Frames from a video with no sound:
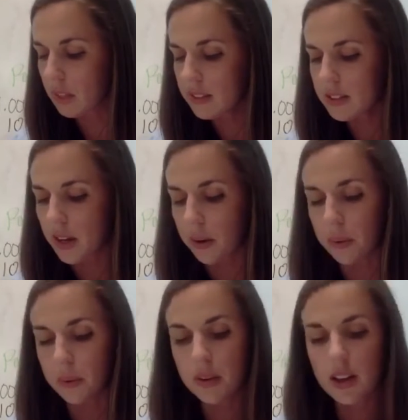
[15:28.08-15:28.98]

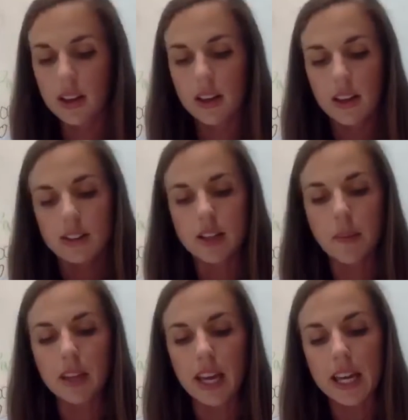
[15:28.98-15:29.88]
So
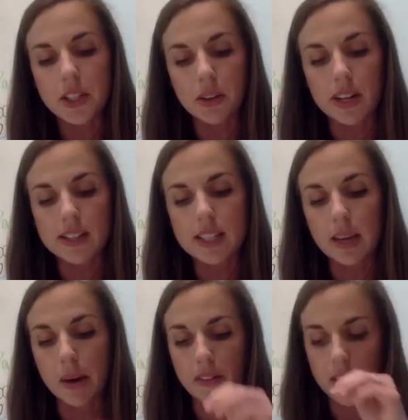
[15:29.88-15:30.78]
something interesting
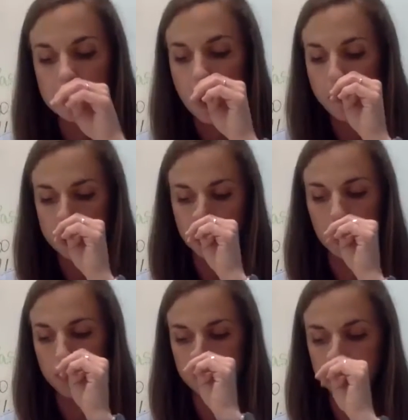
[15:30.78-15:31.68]
about that
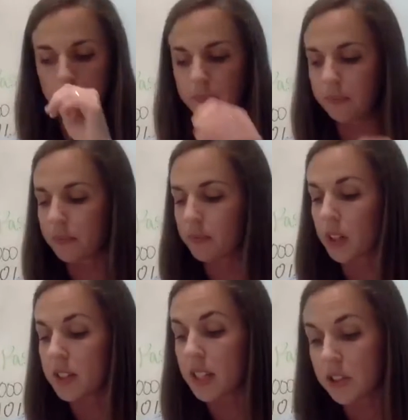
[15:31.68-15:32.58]
temperature,
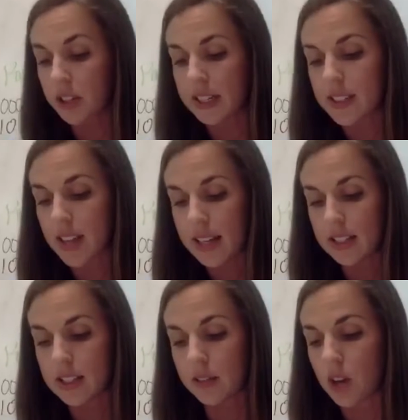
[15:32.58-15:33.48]
for centuries,
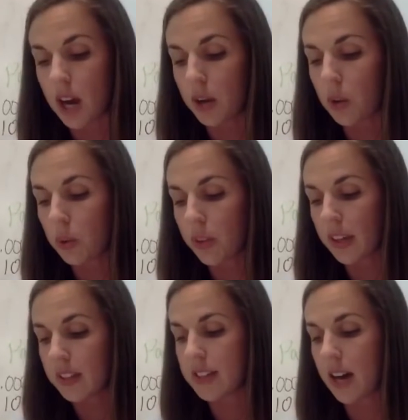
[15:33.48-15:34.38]
scientists have tried to cool
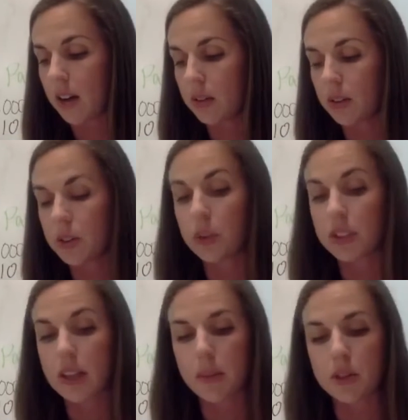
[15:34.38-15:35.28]
things down to a
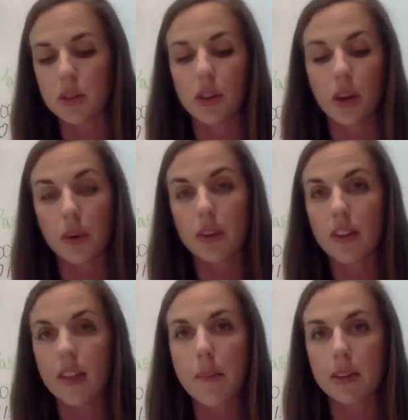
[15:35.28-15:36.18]
temperature lower than
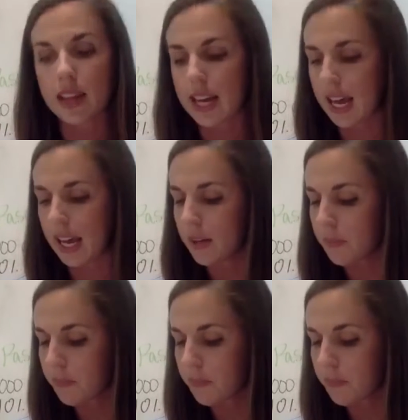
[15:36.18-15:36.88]
that, but they can't.